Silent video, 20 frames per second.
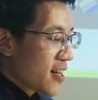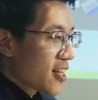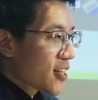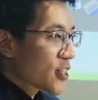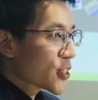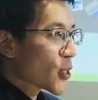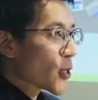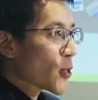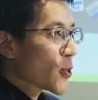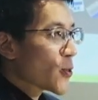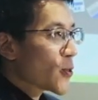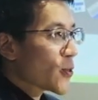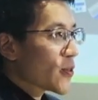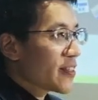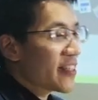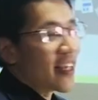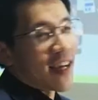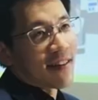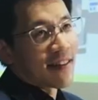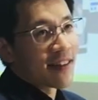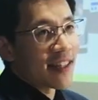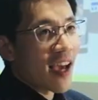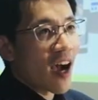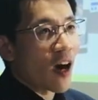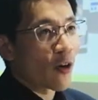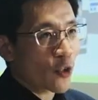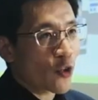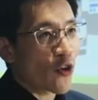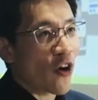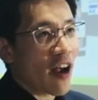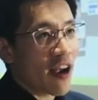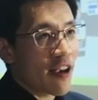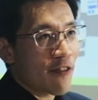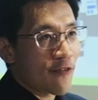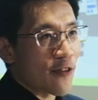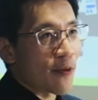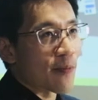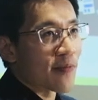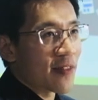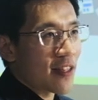So yeah, the outcry
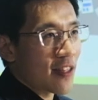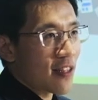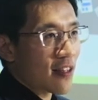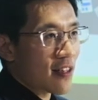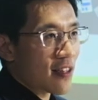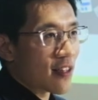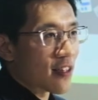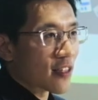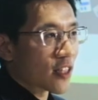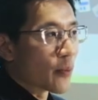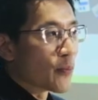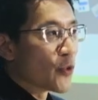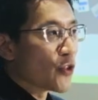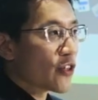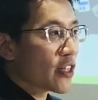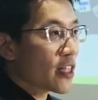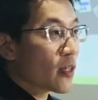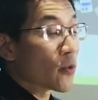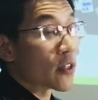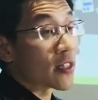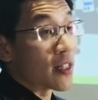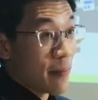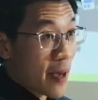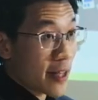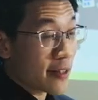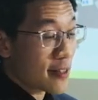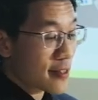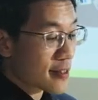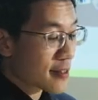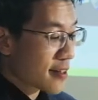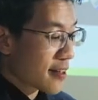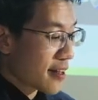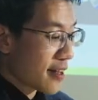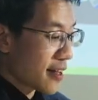from the uh, community was immense,